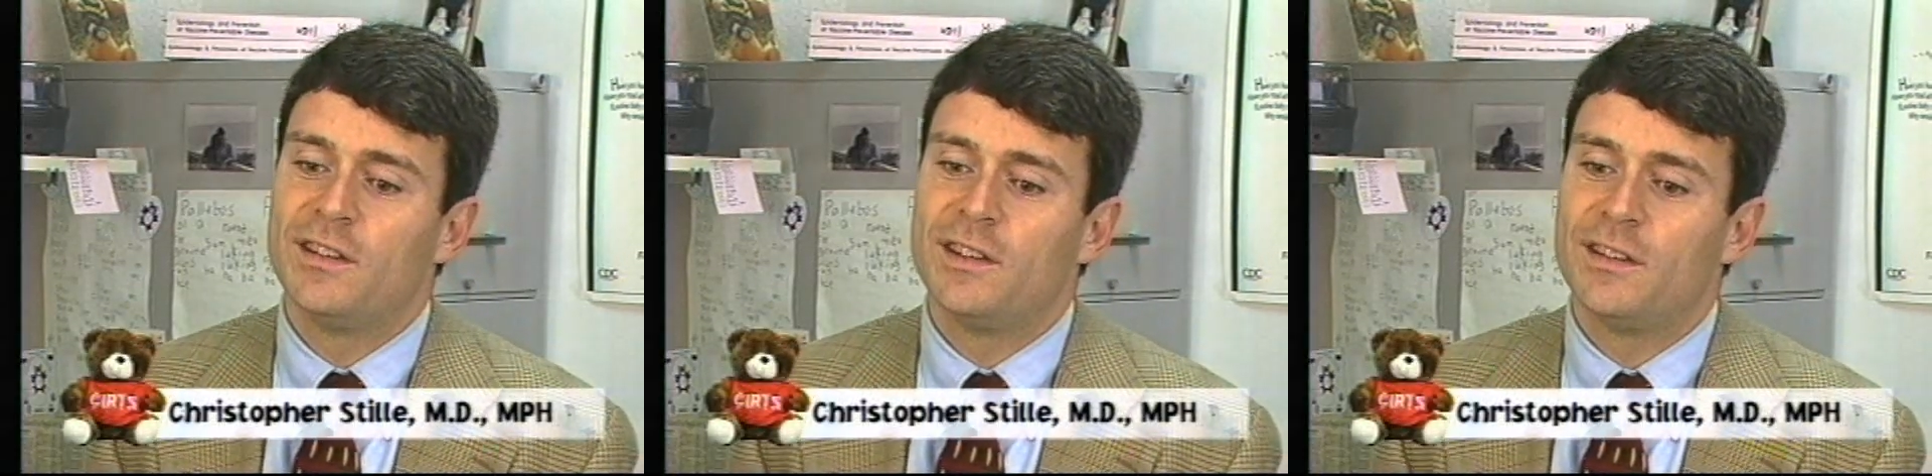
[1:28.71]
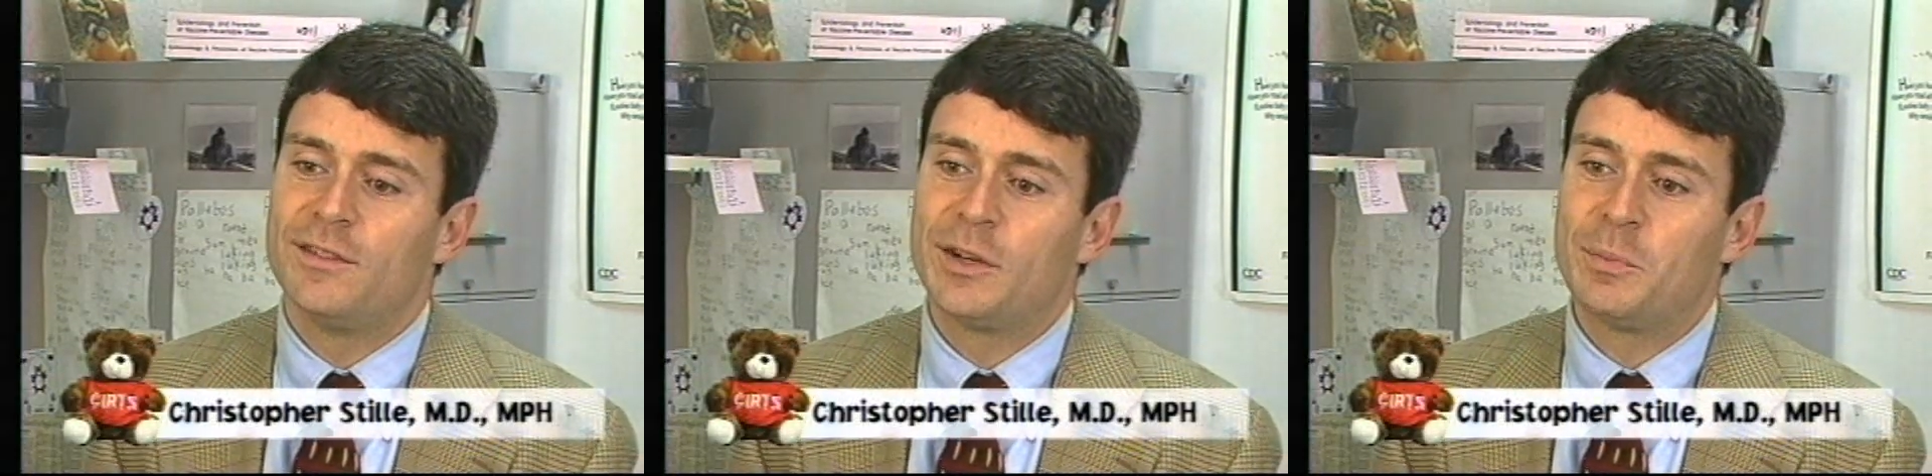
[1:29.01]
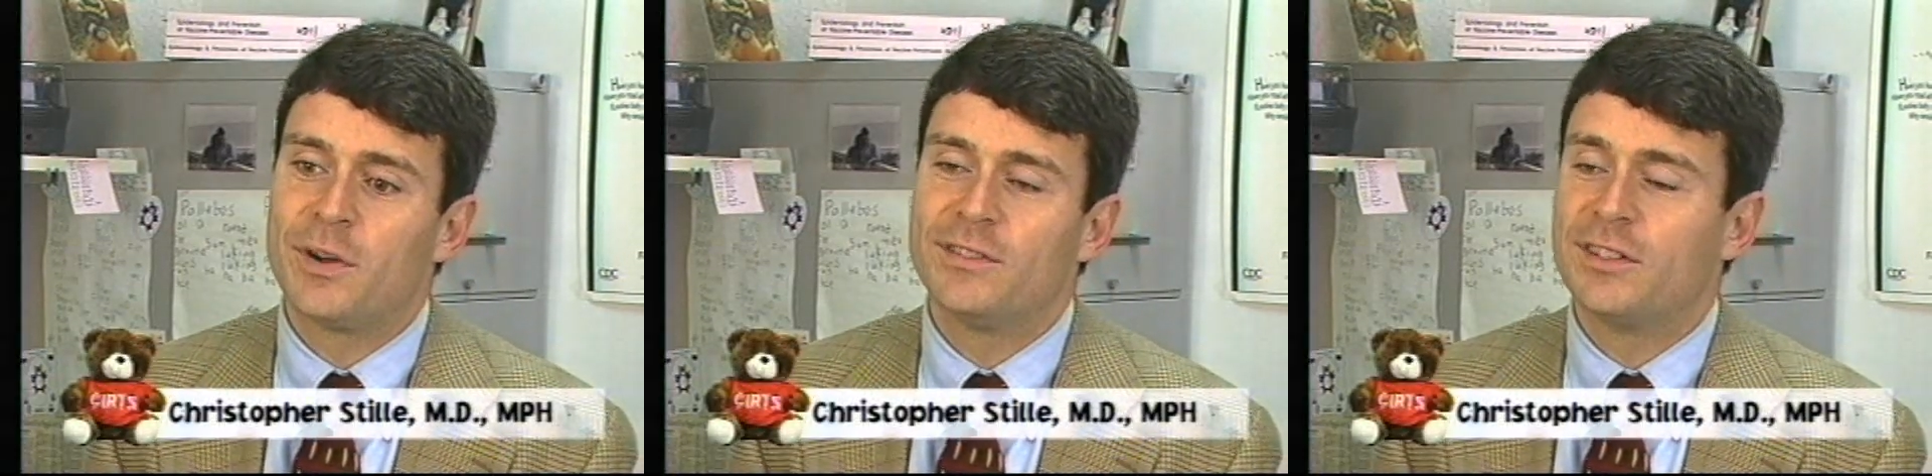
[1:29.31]
uh, very
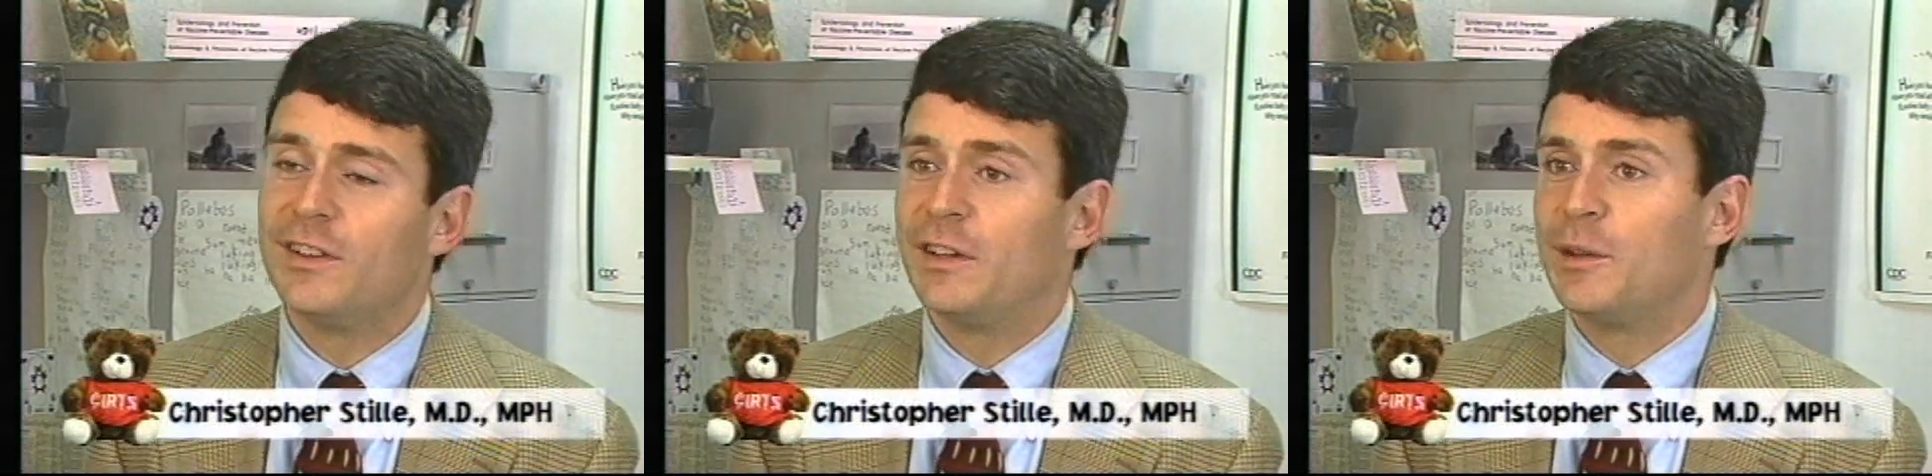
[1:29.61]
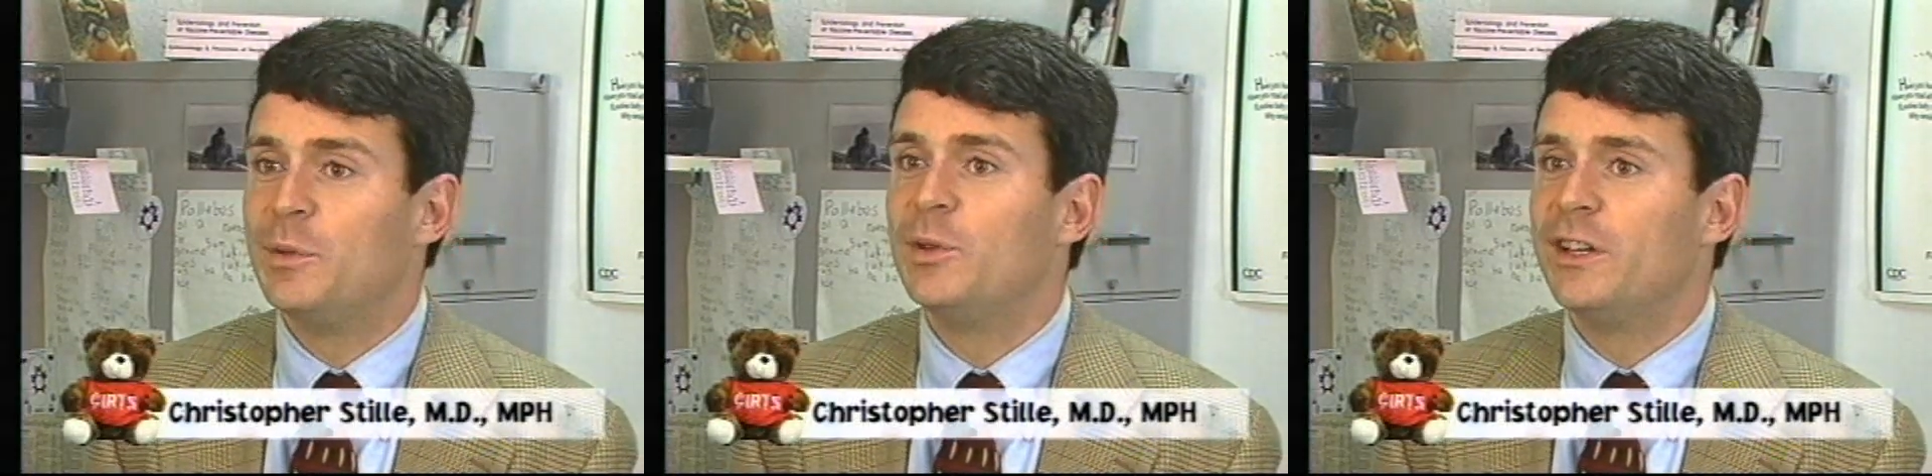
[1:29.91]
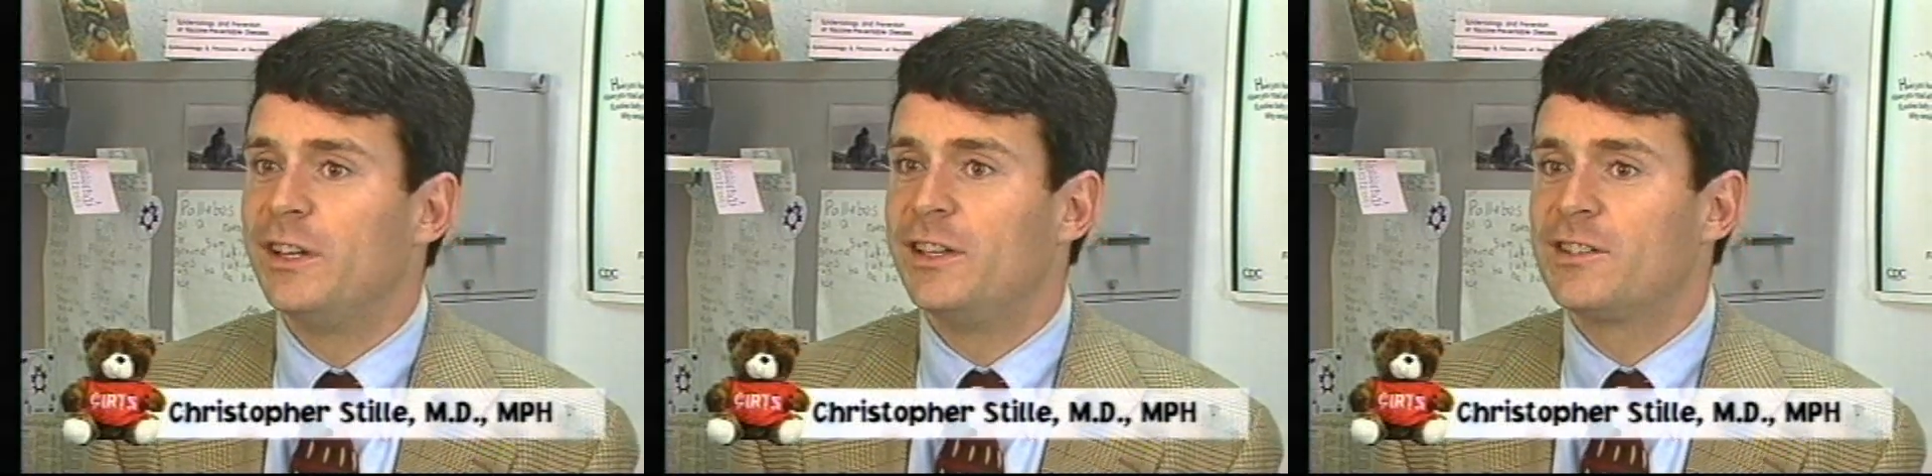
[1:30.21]
prevalent in the
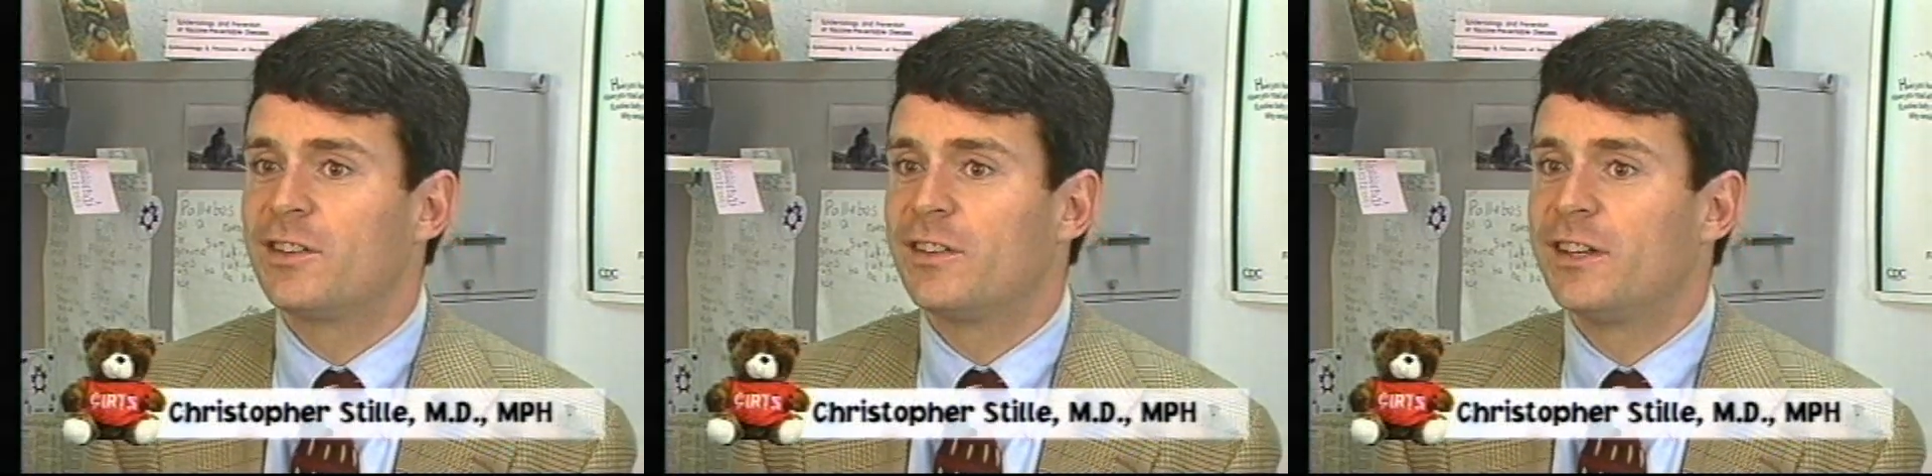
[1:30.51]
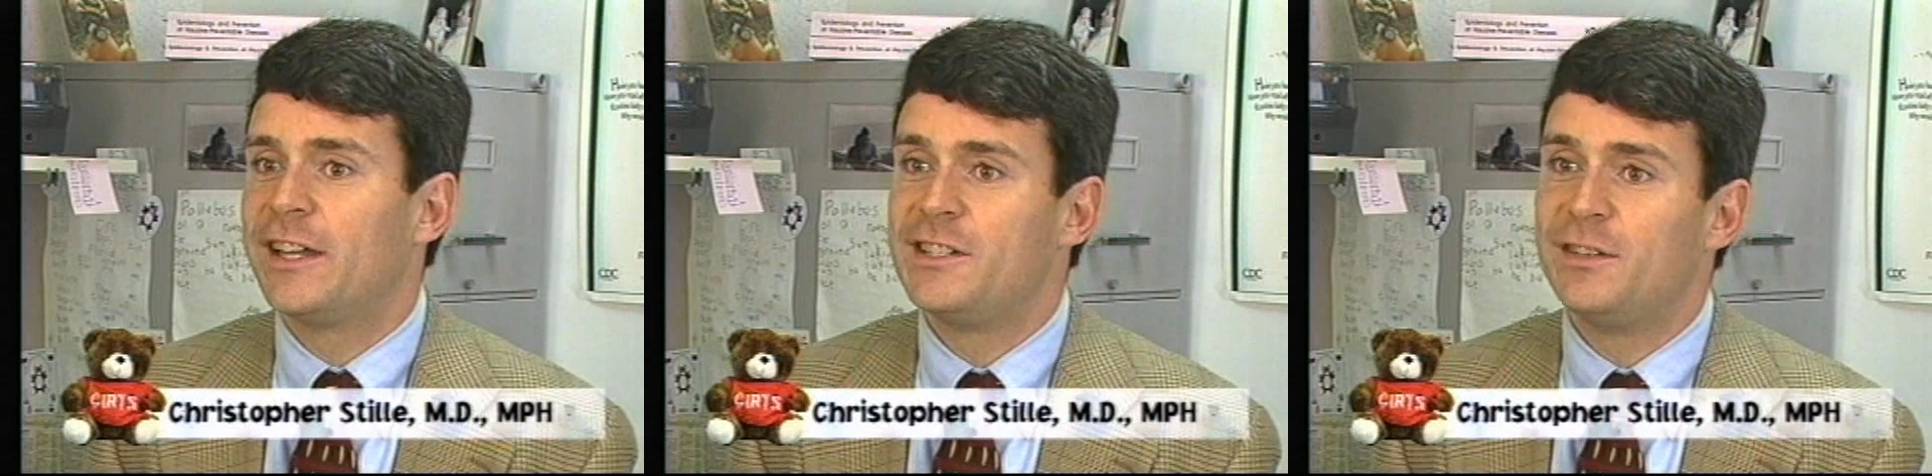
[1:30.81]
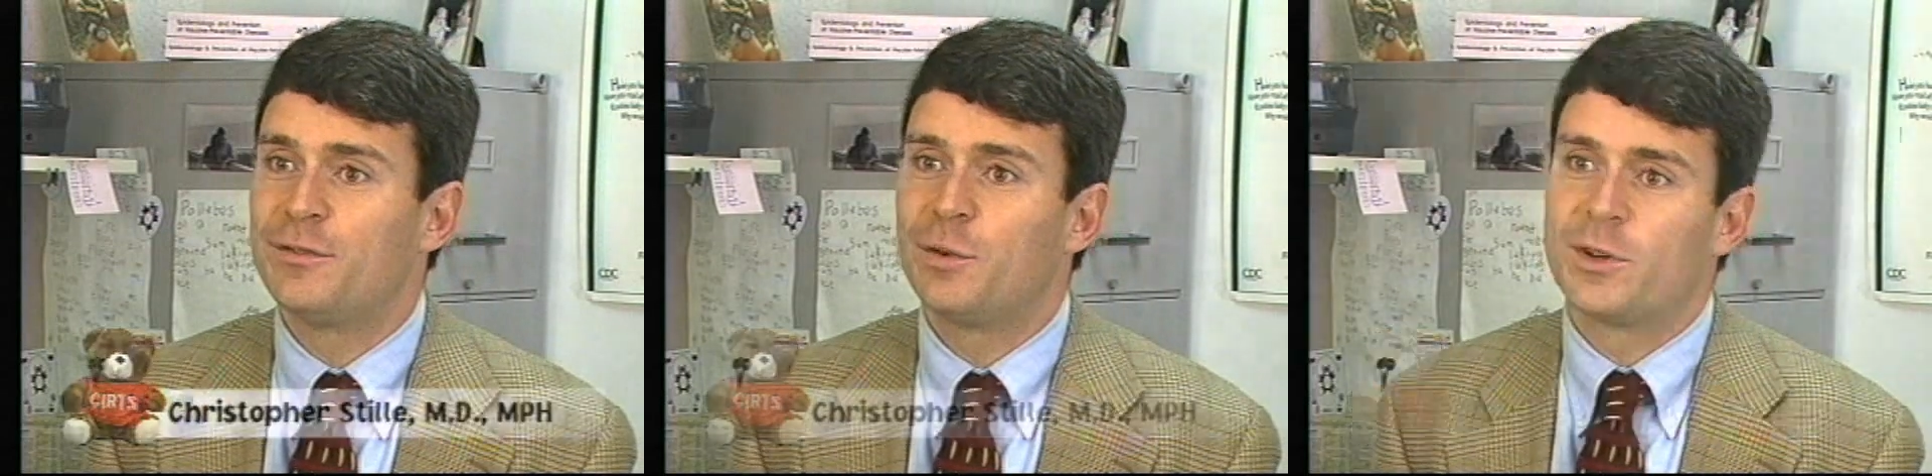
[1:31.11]
community until the
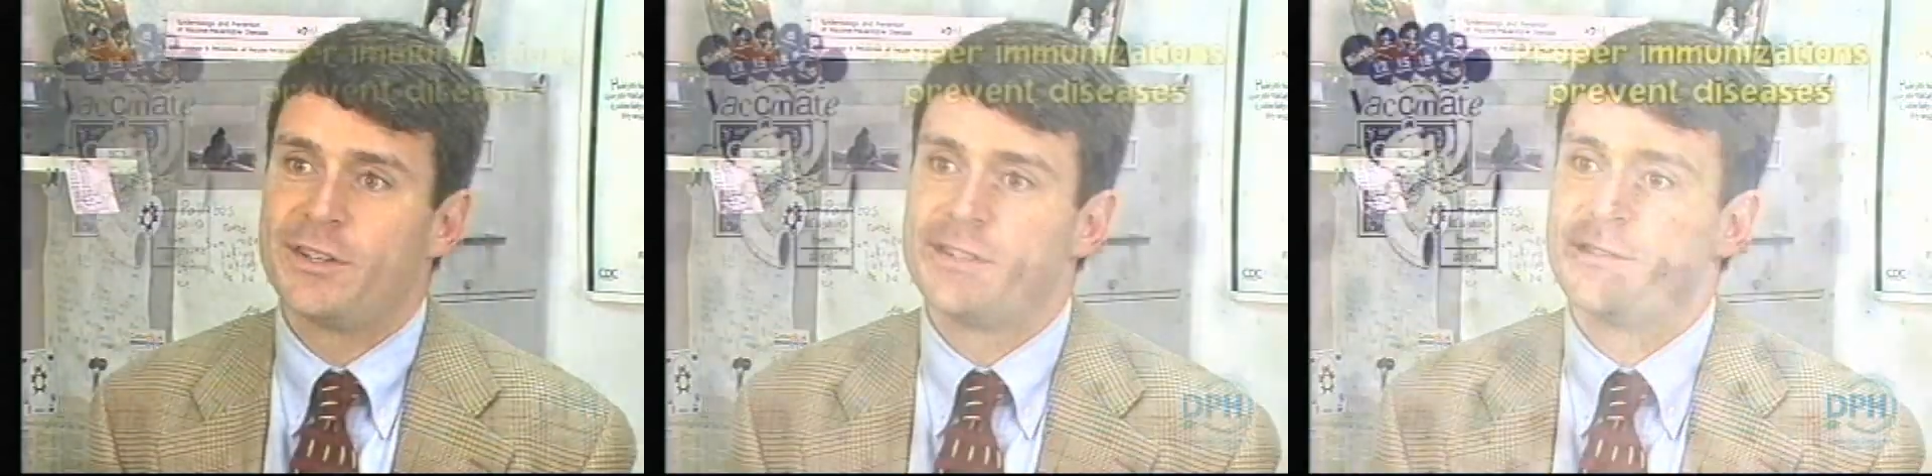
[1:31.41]
1940s